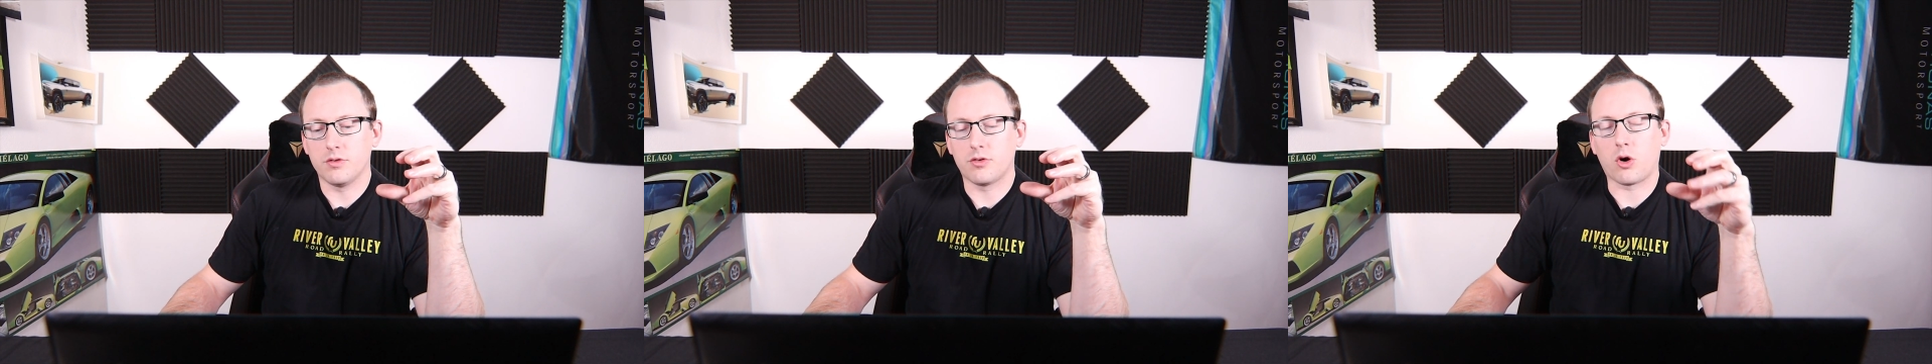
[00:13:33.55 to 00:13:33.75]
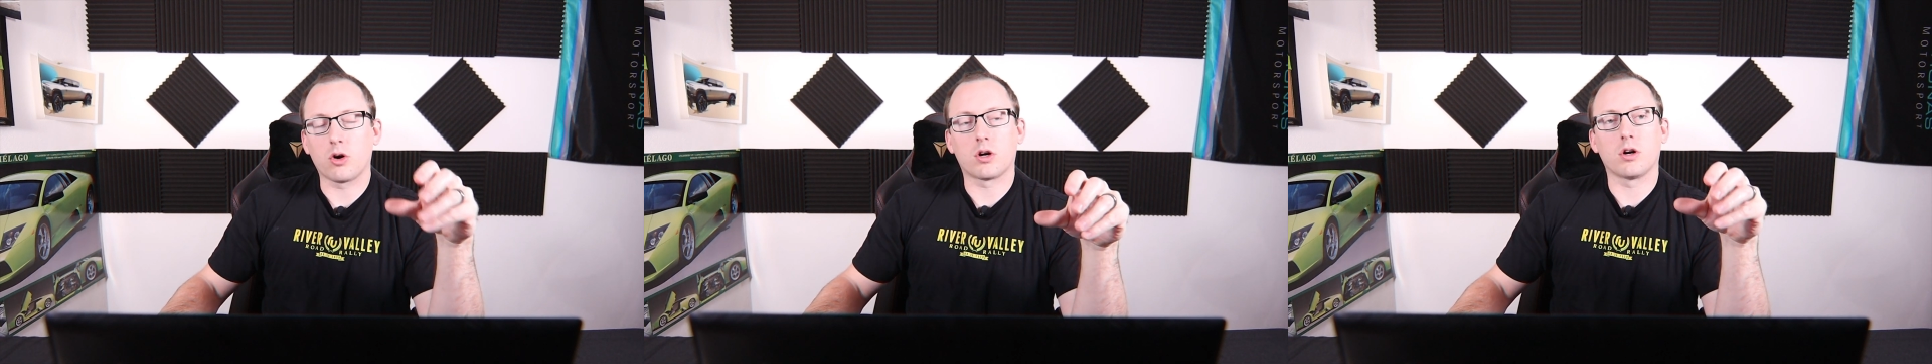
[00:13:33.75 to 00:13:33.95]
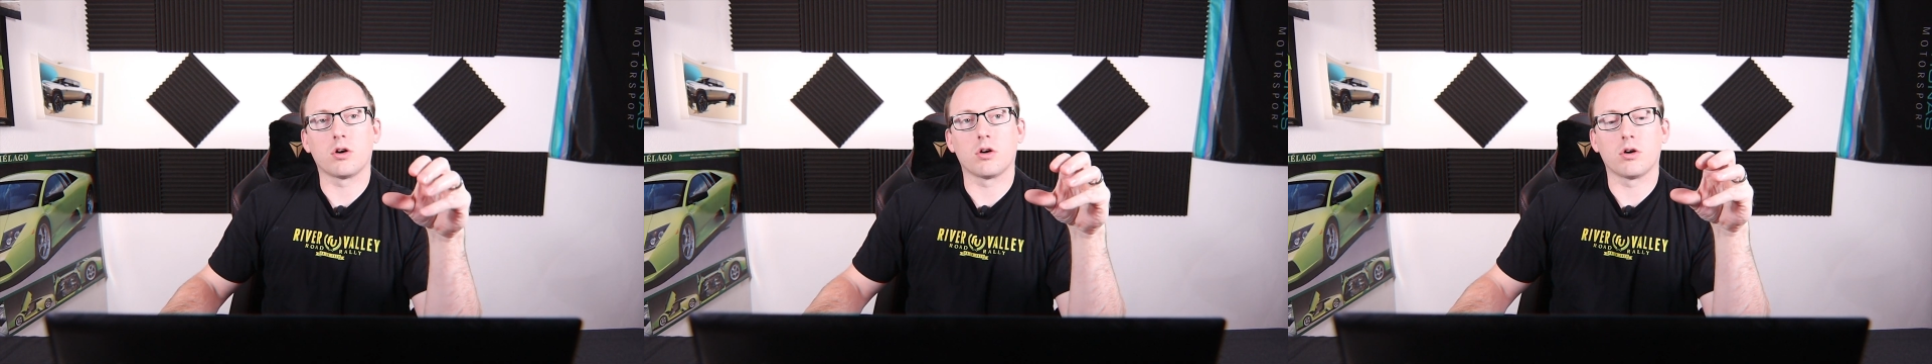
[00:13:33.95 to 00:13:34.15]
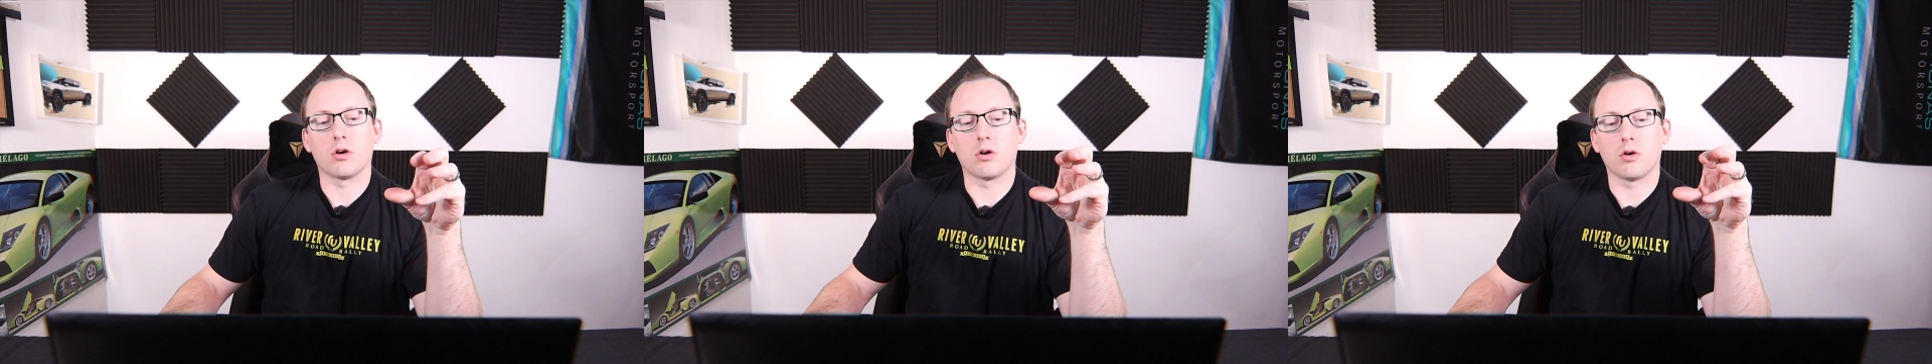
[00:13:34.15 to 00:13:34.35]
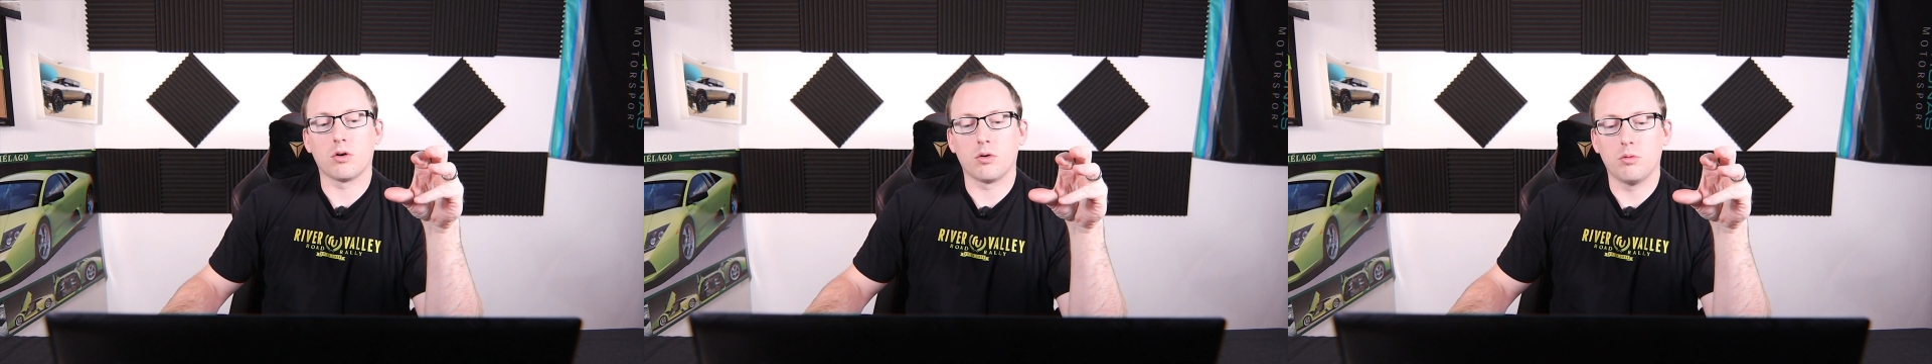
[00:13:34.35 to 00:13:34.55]

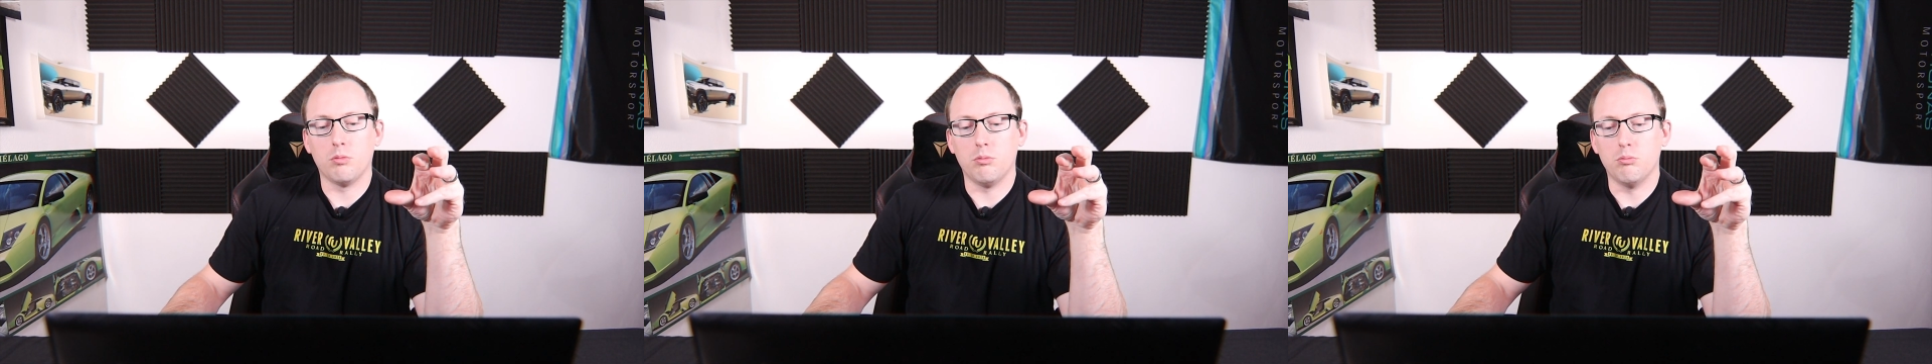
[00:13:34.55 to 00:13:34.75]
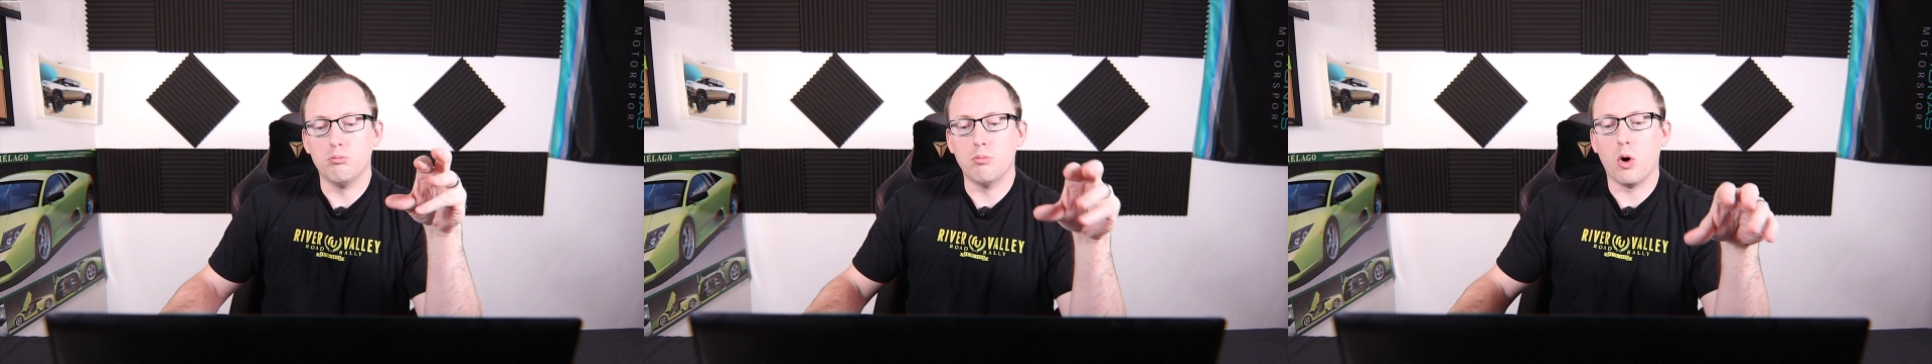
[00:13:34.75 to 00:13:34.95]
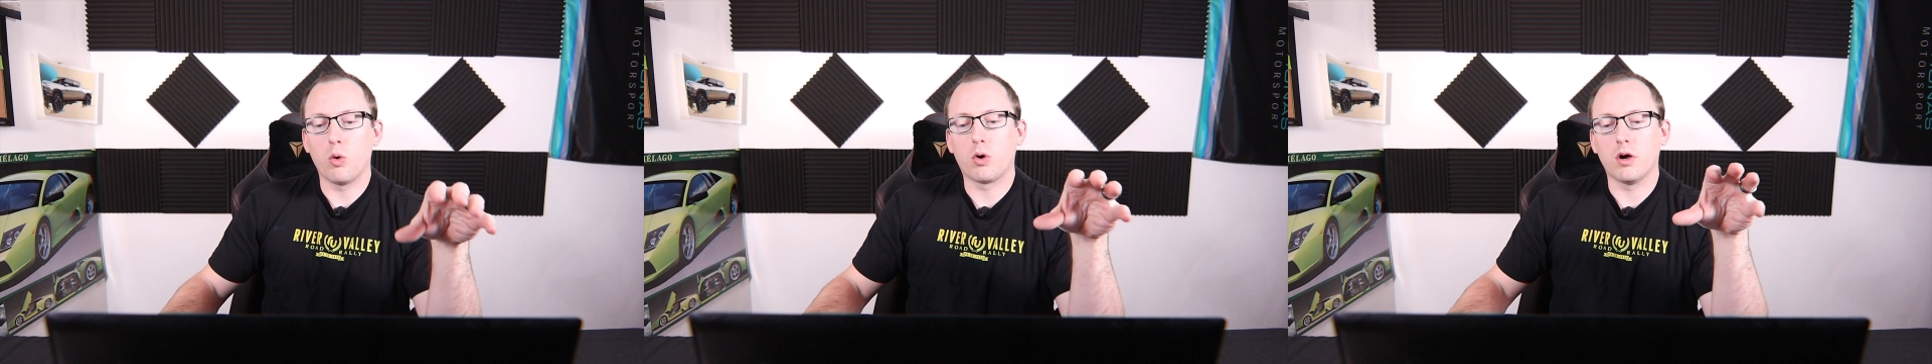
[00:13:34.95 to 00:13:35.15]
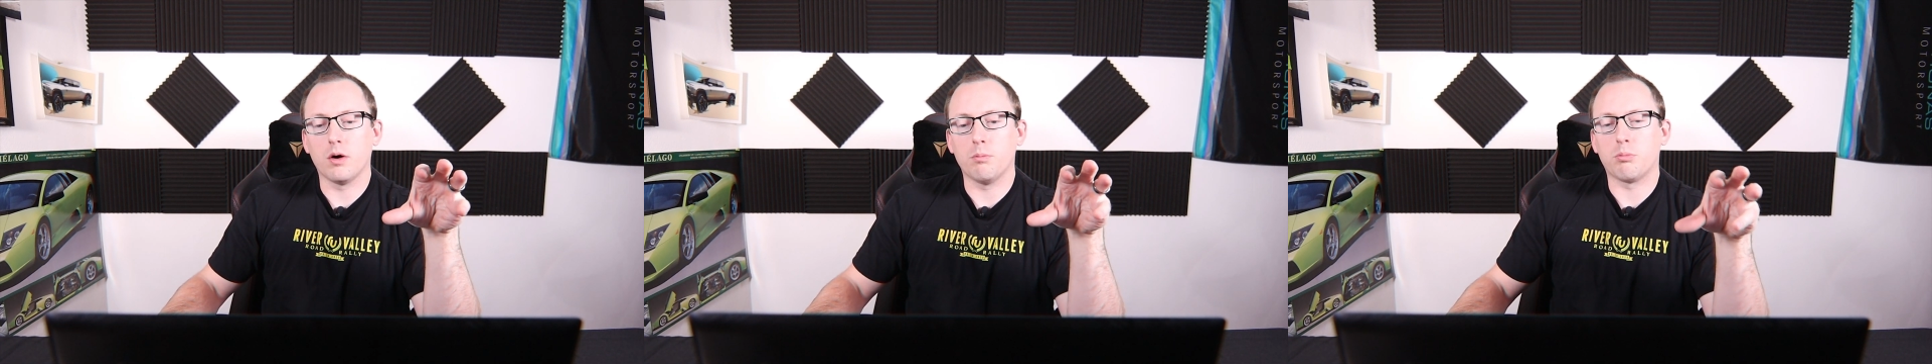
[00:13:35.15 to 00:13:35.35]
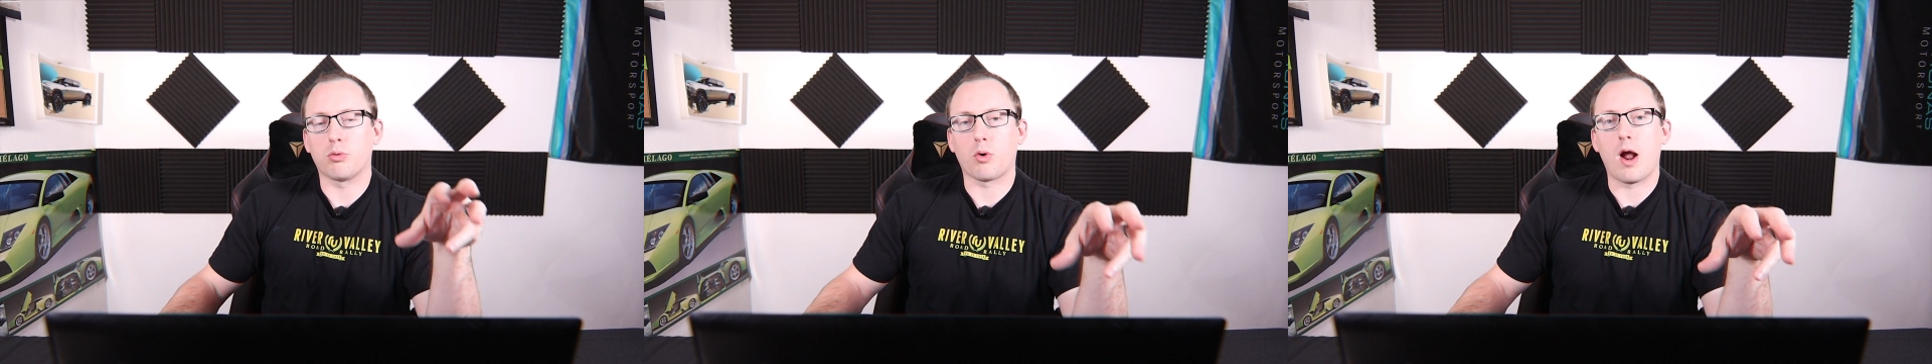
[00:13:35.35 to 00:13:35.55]
darker
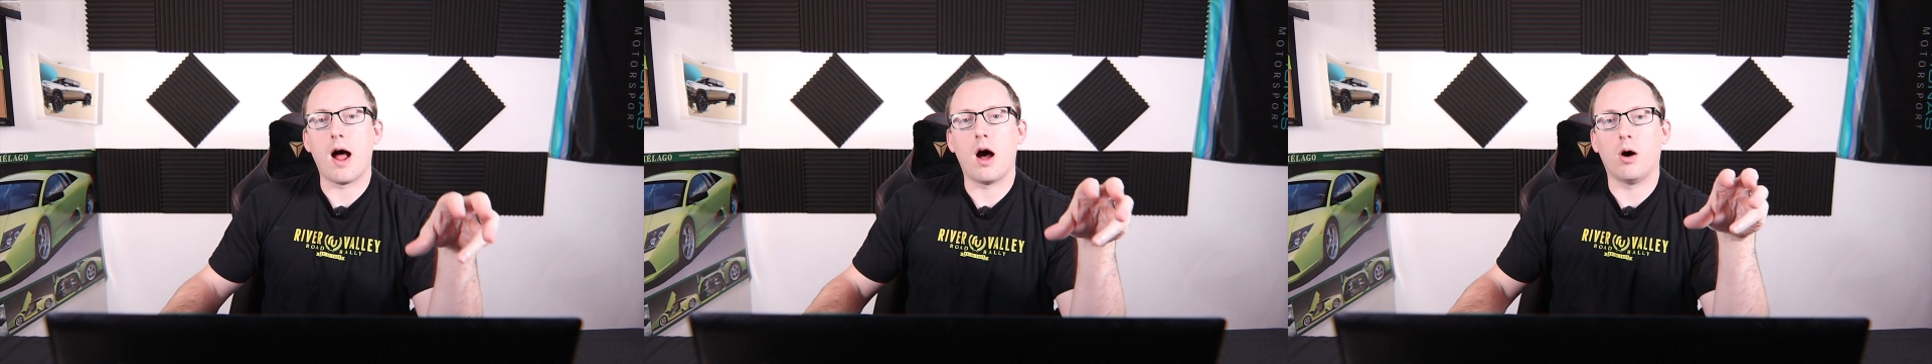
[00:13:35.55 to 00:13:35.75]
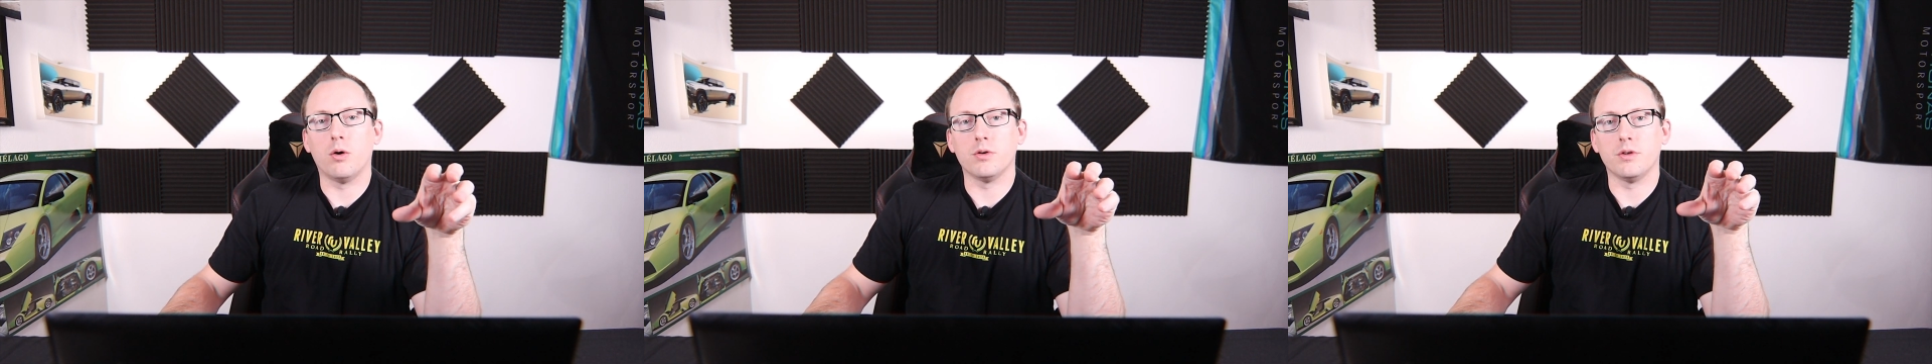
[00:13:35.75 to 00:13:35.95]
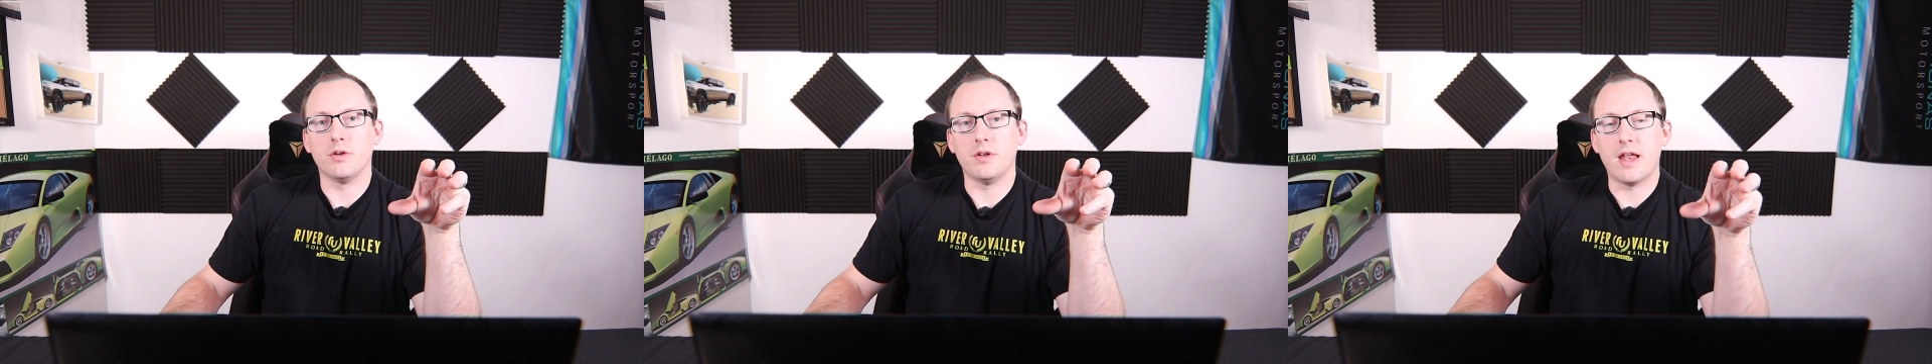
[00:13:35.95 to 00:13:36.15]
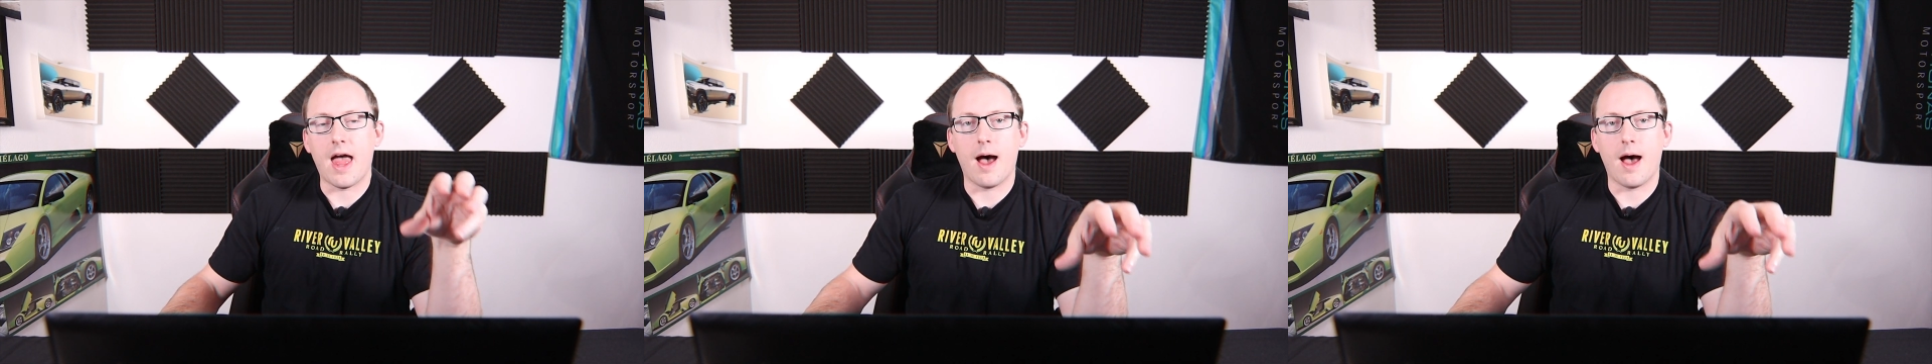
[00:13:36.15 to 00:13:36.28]
mocha brown